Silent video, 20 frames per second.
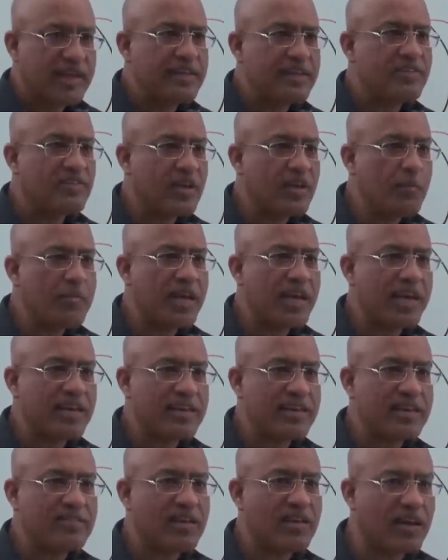in some
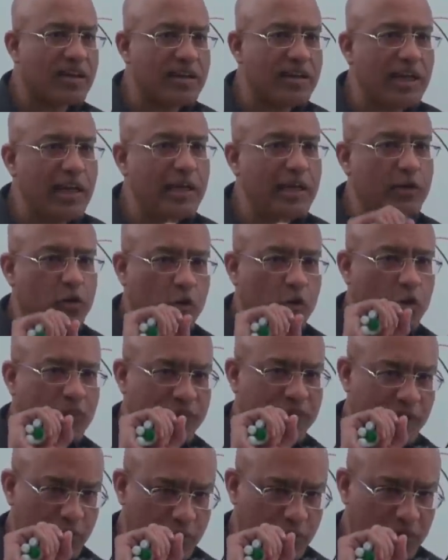areas are really true
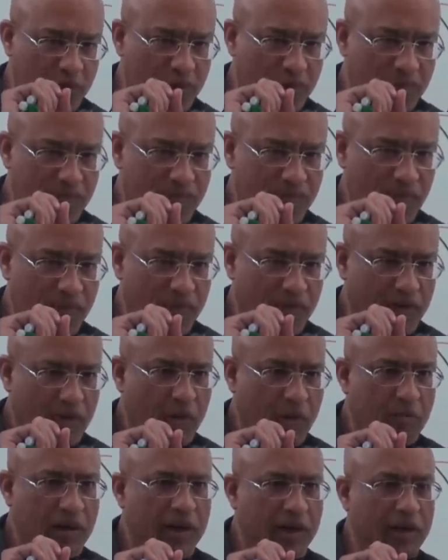windows for
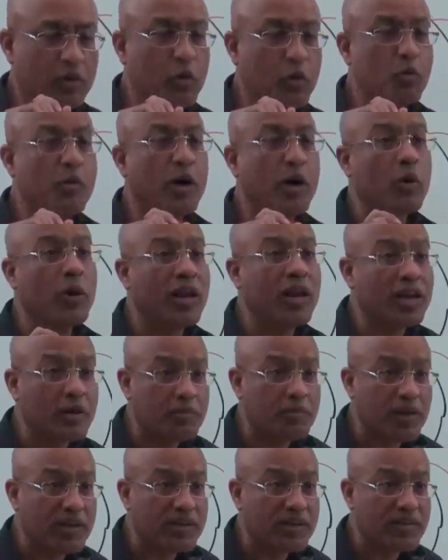example in glomerular
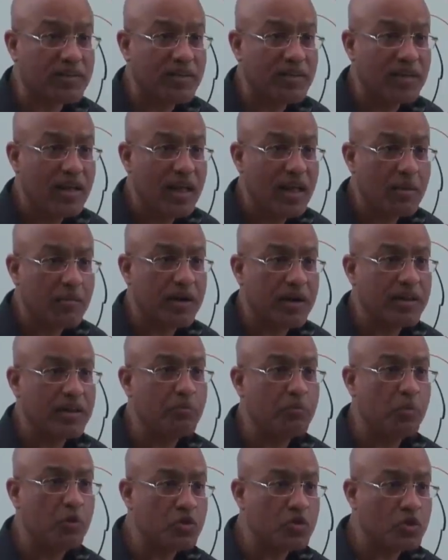capillaries but in
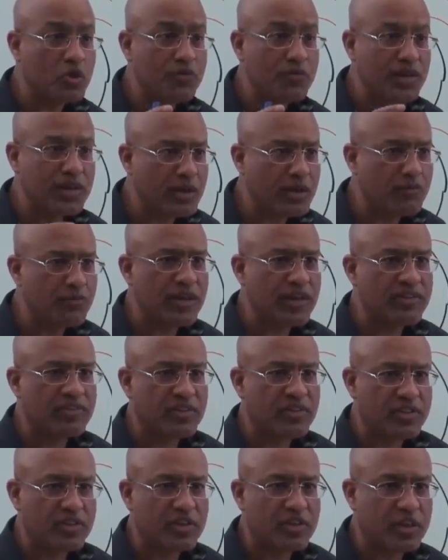most of other
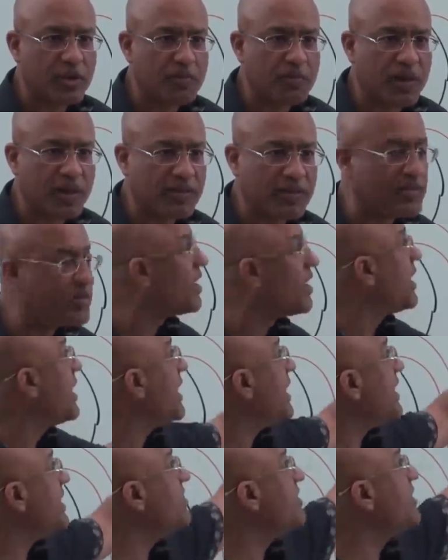fenestrated capillaries
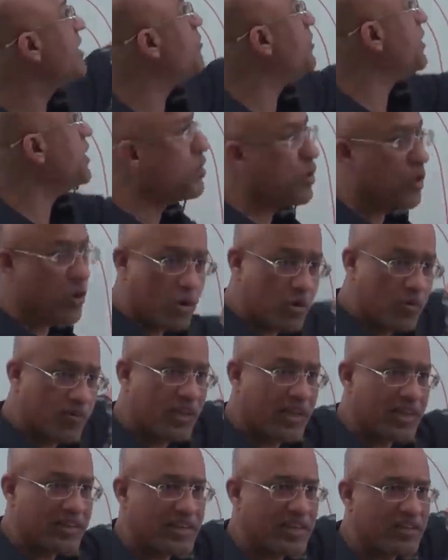in the window
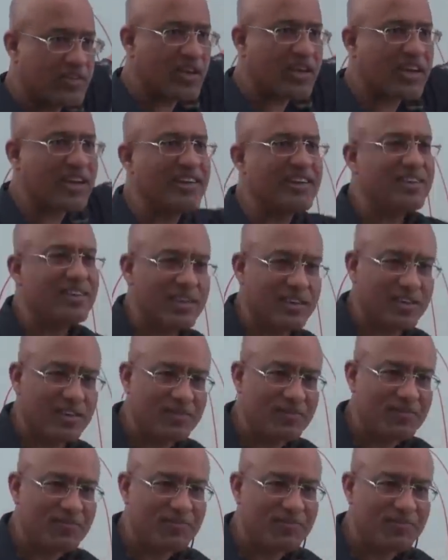there is a curtain